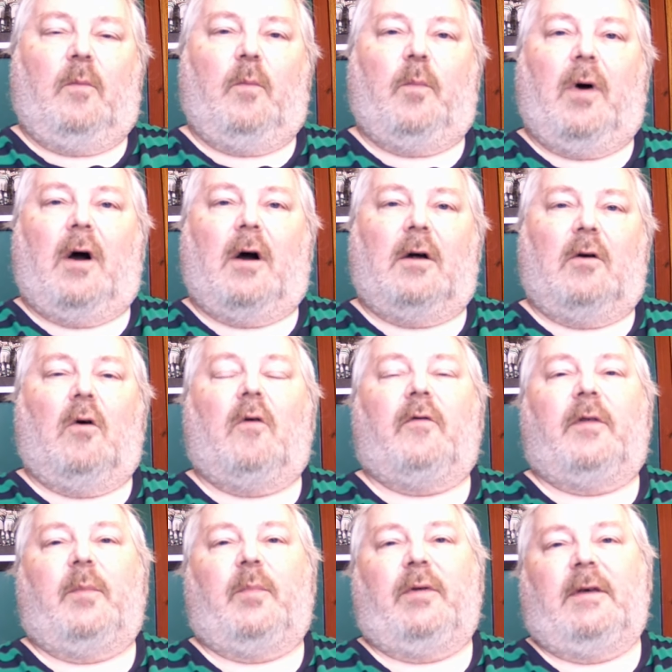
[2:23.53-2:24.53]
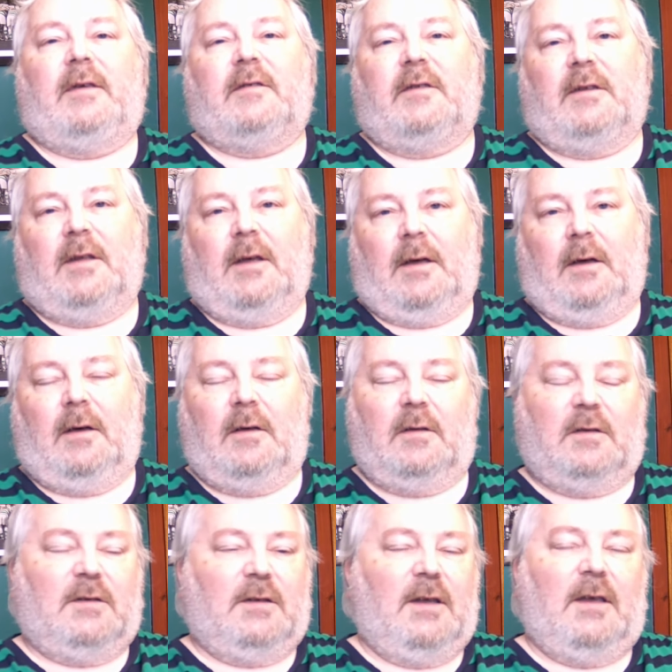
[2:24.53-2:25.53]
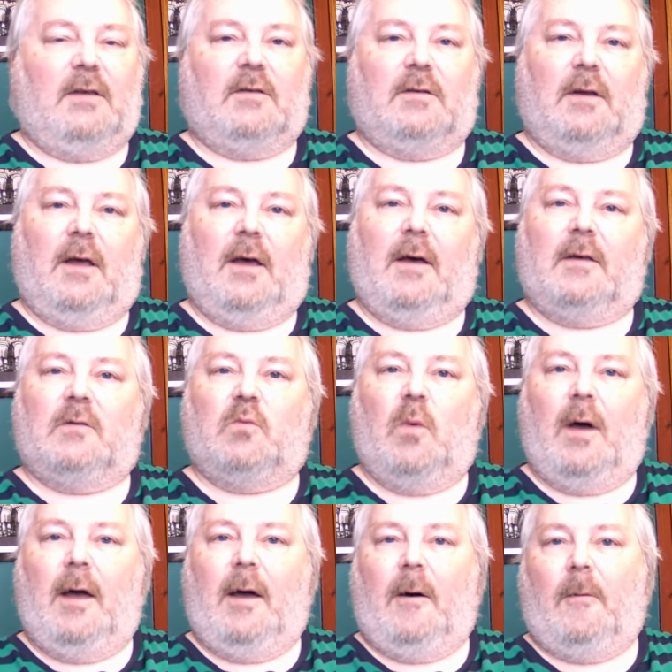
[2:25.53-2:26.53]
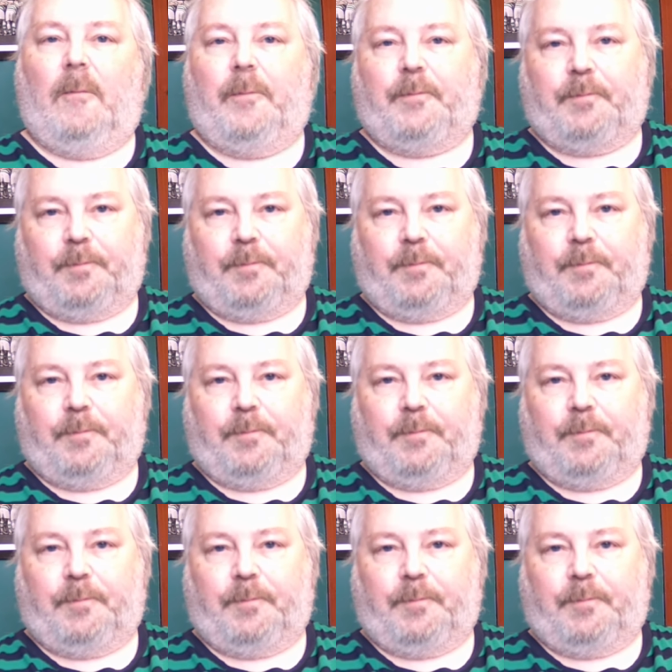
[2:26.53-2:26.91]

part of the preceding season as well.